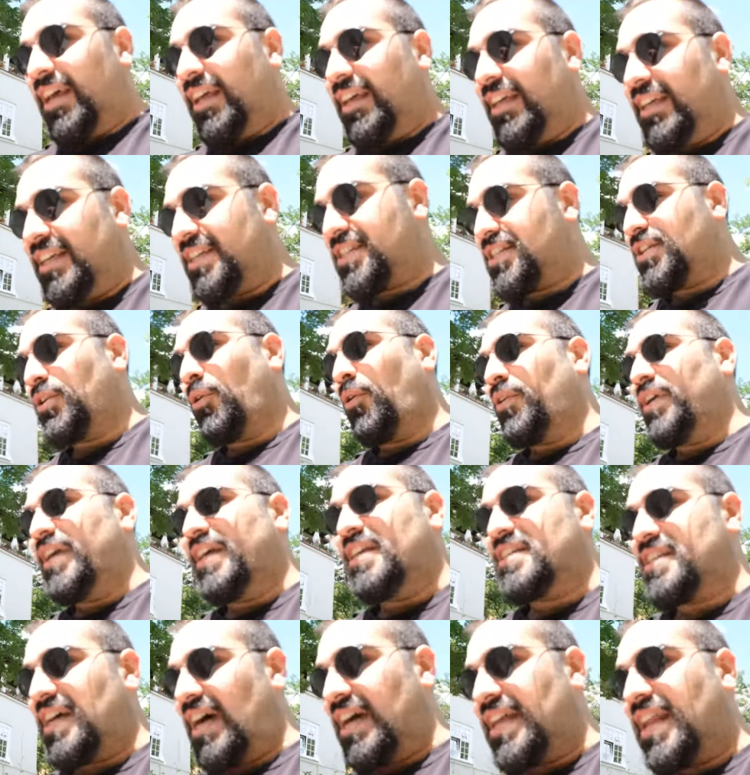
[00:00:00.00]
his story
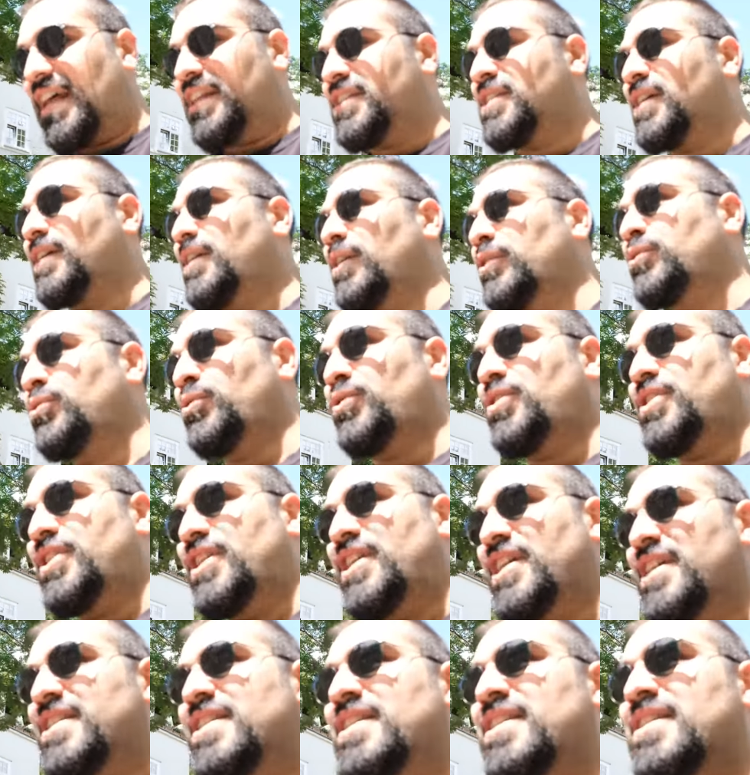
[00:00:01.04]
is identical to
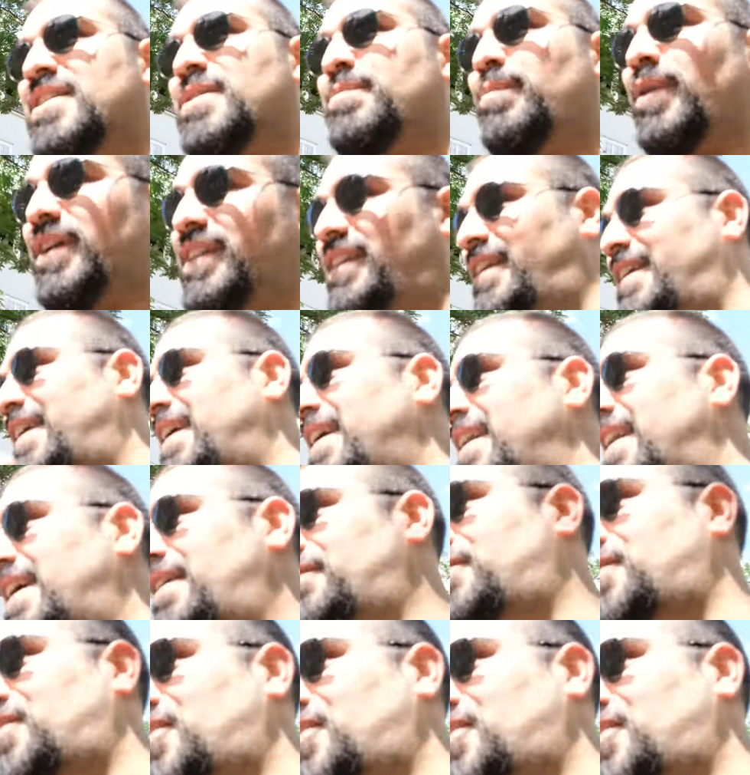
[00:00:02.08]
Jesus, but he lived